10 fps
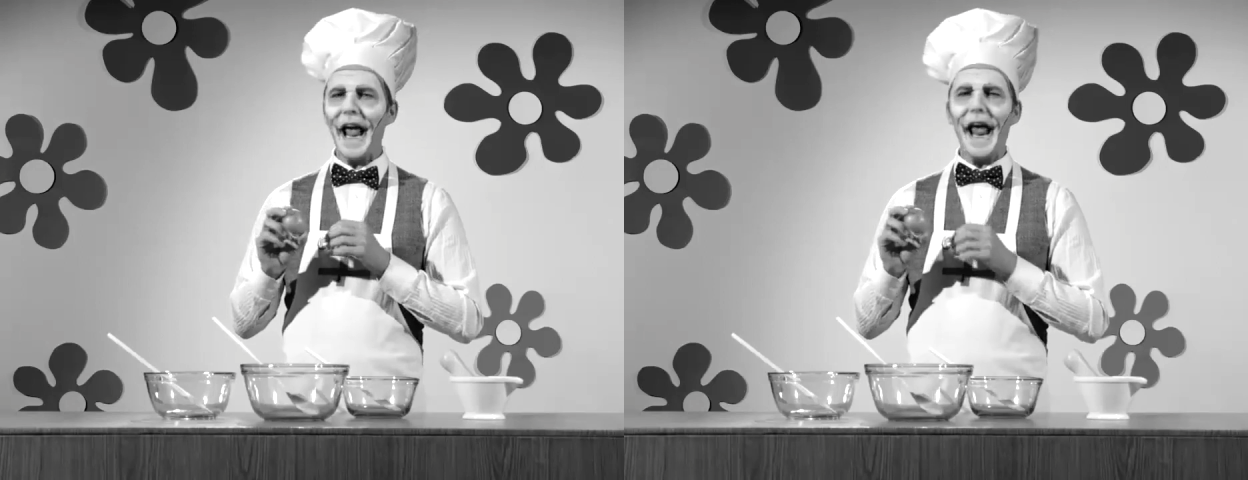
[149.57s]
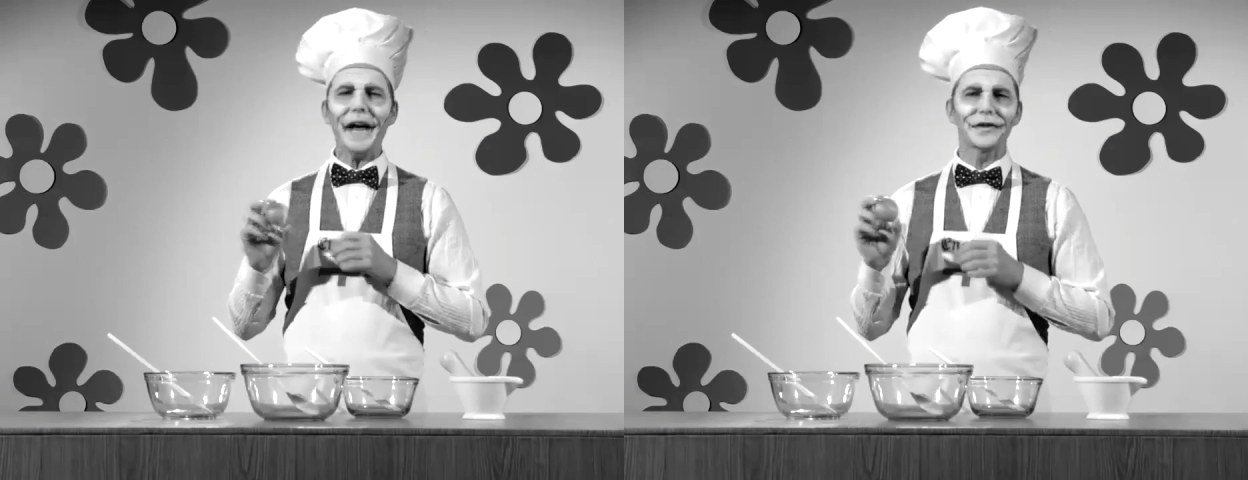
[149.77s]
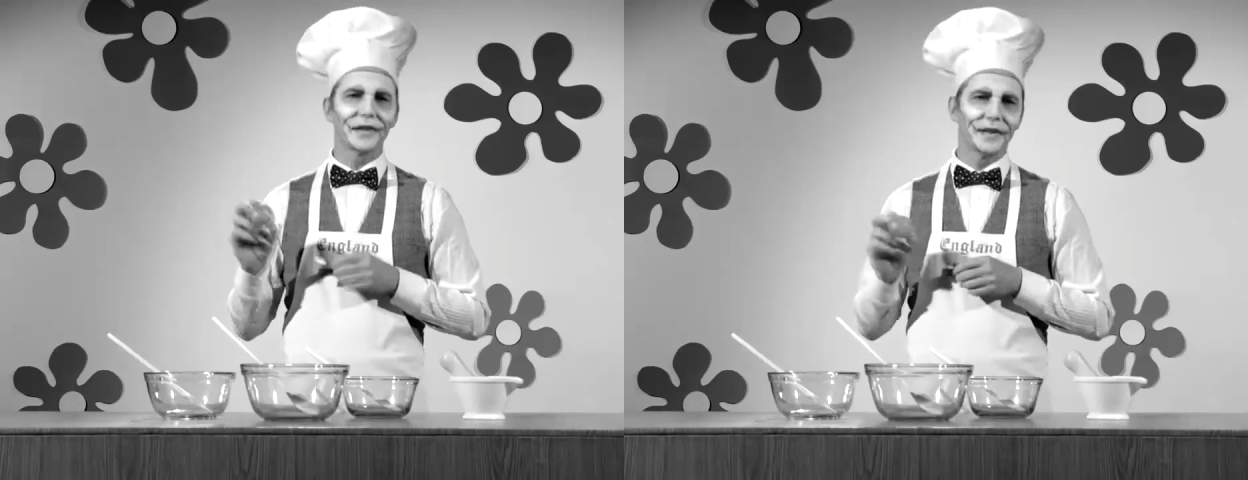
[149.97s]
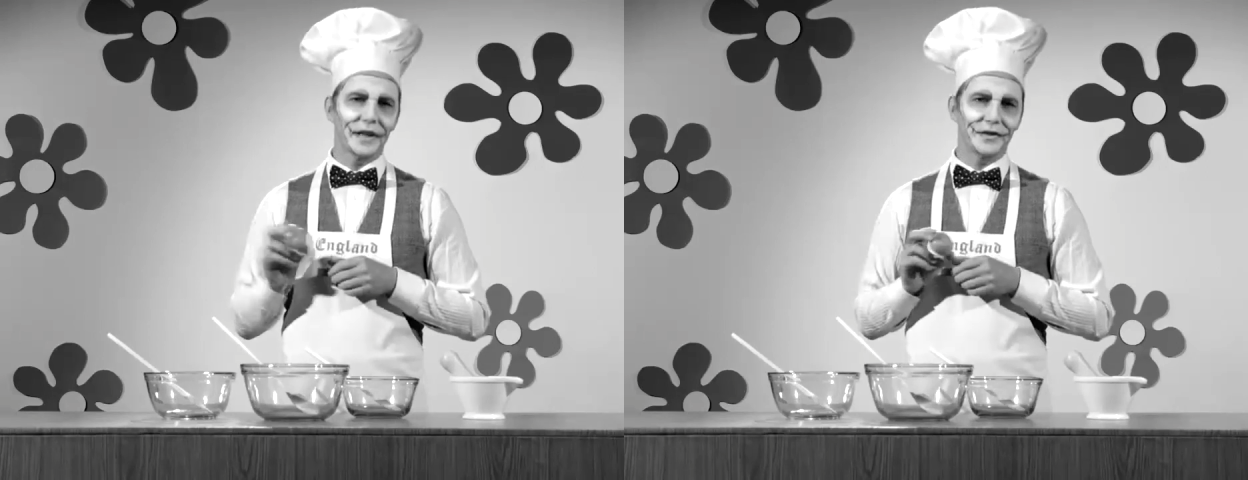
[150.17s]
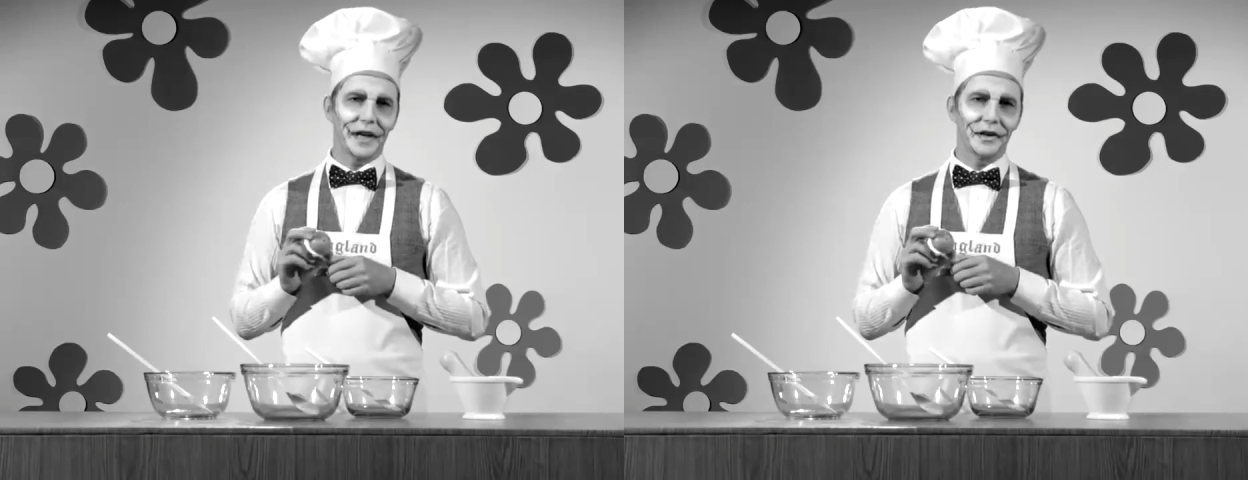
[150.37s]
excellent
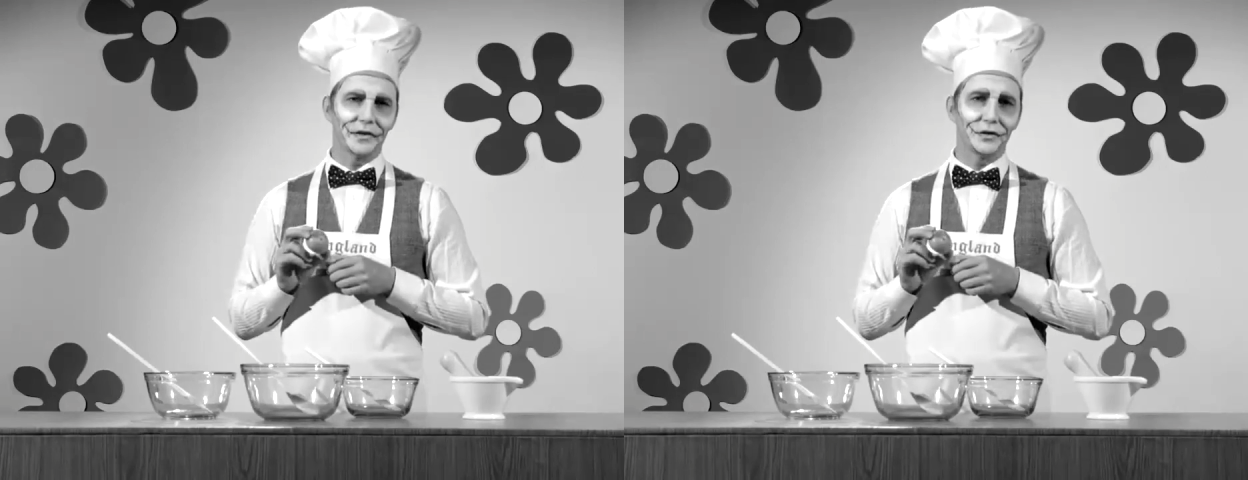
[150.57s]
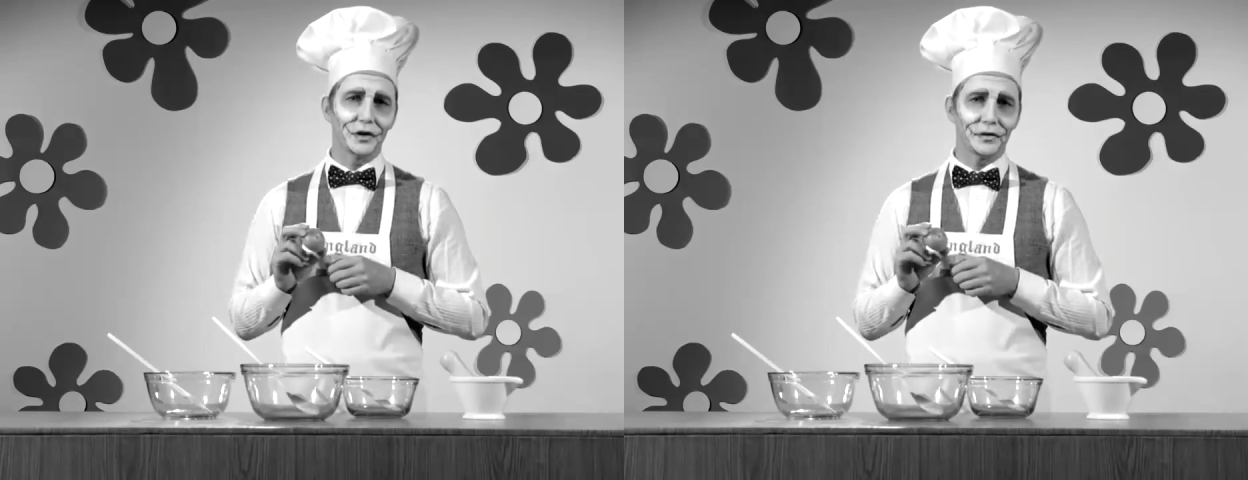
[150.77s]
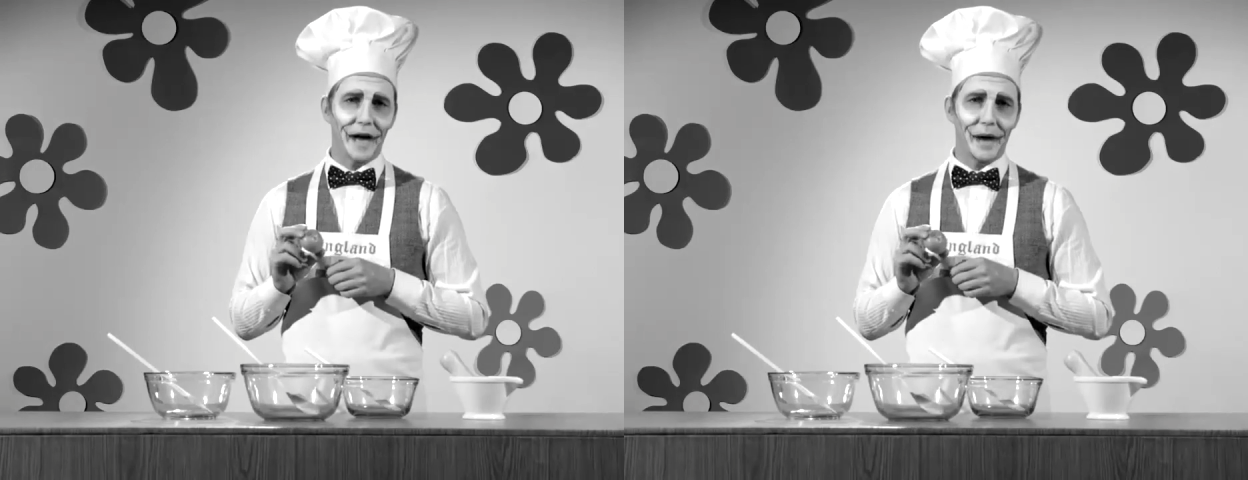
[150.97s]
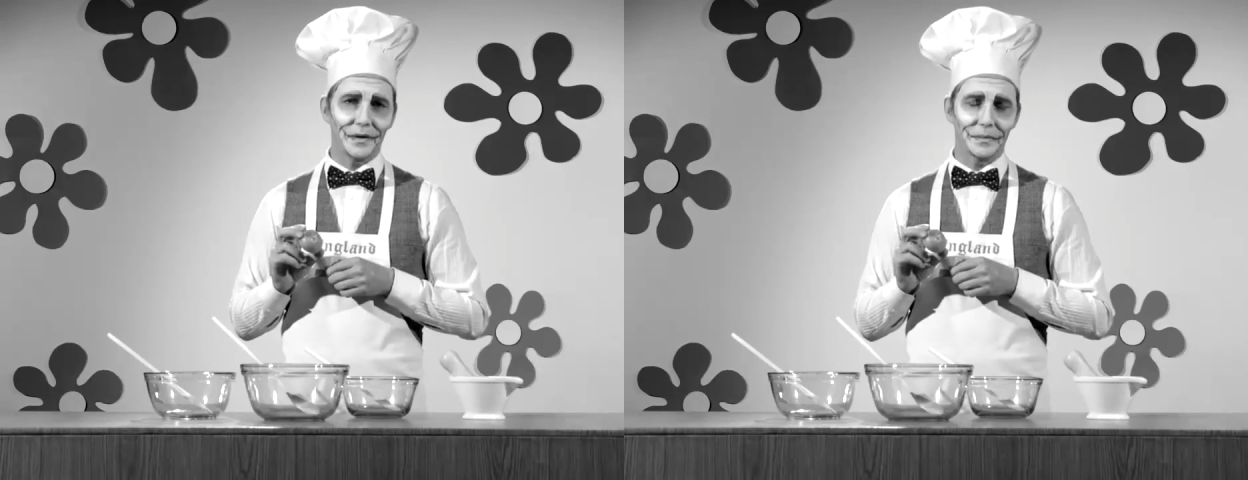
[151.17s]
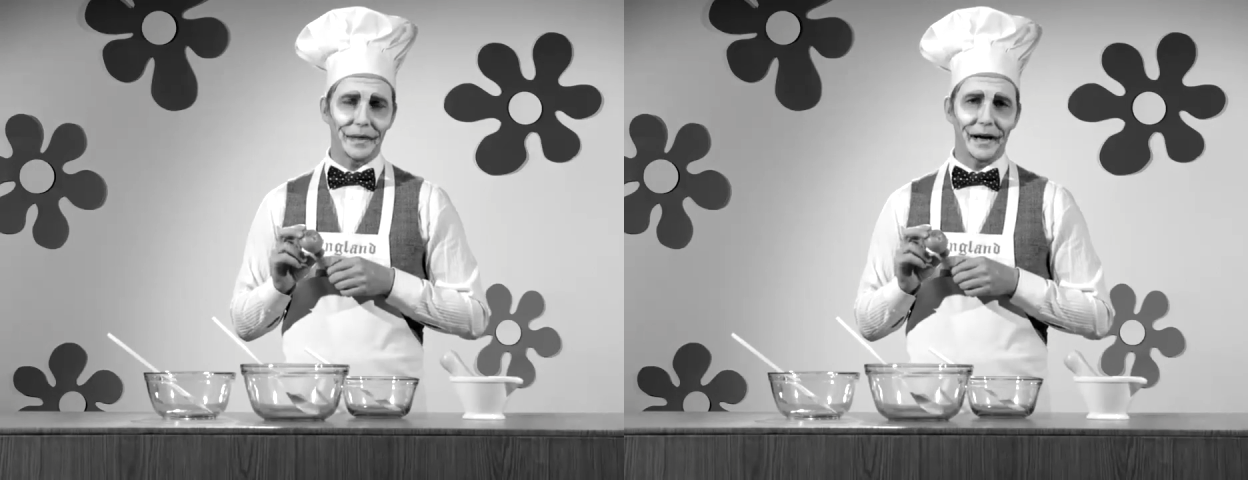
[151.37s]
extender for your flour
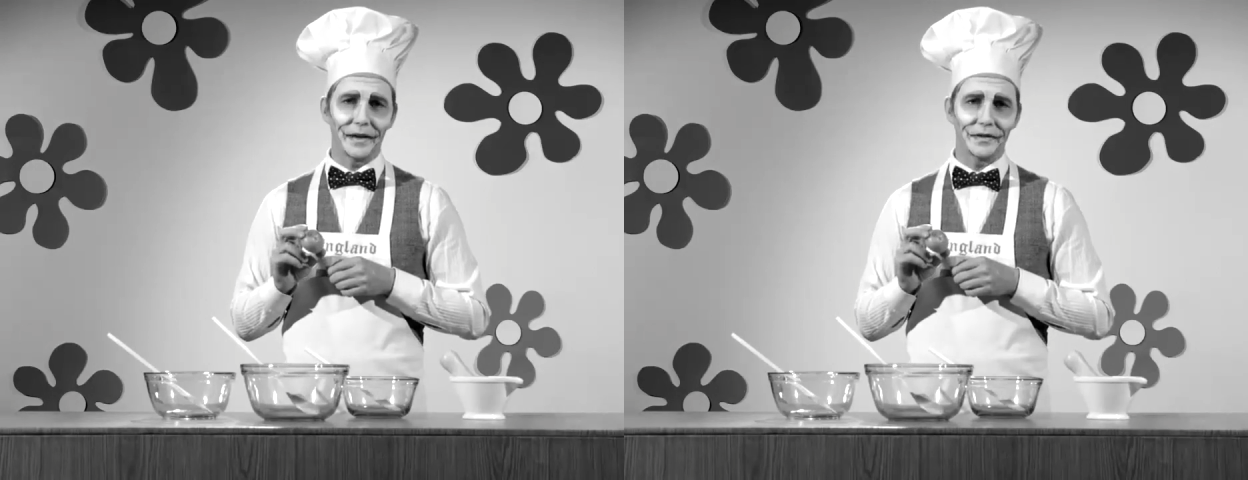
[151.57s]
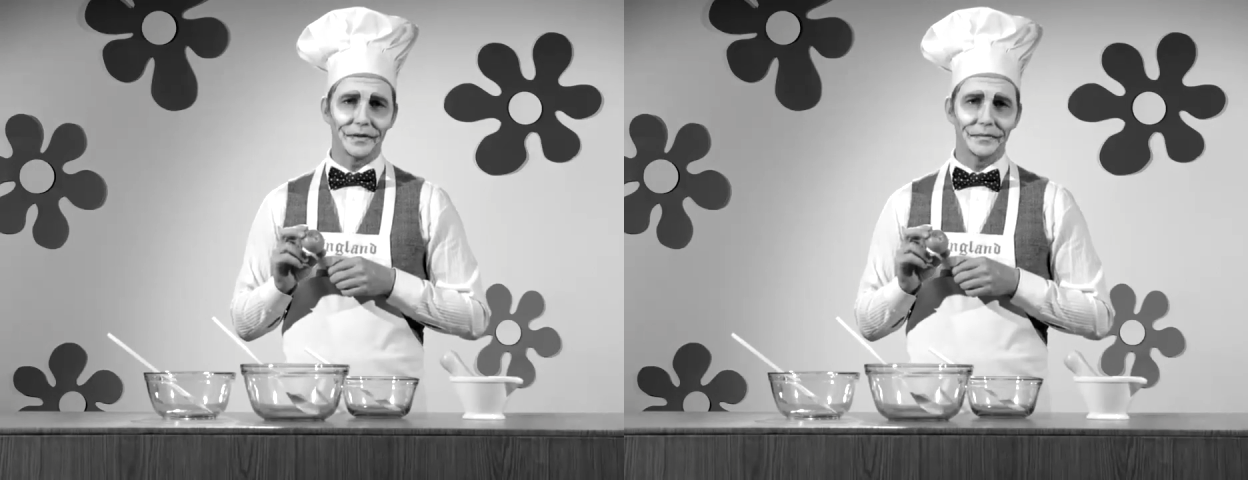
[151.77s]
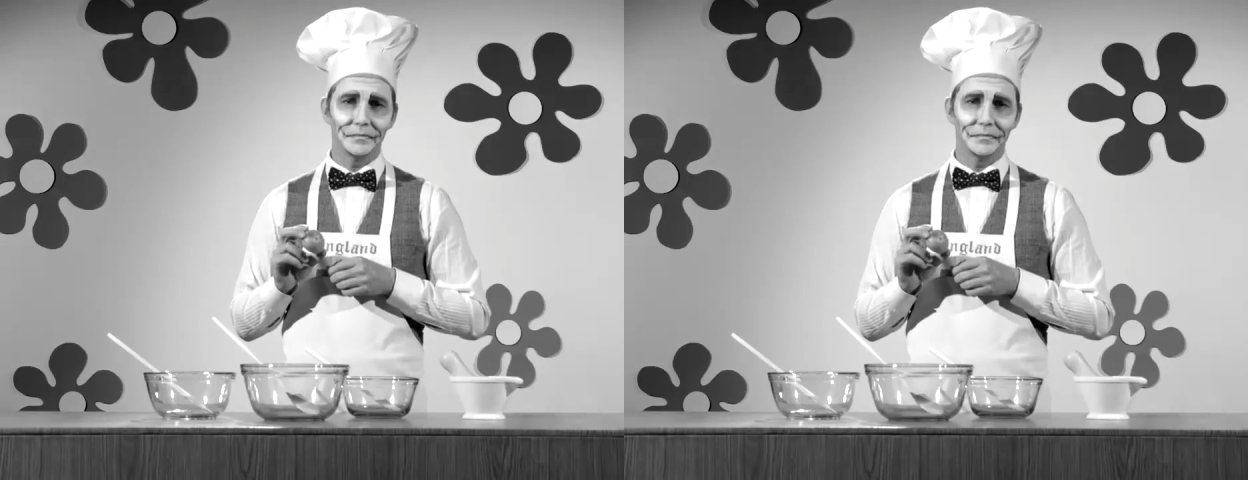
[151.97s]
supplies.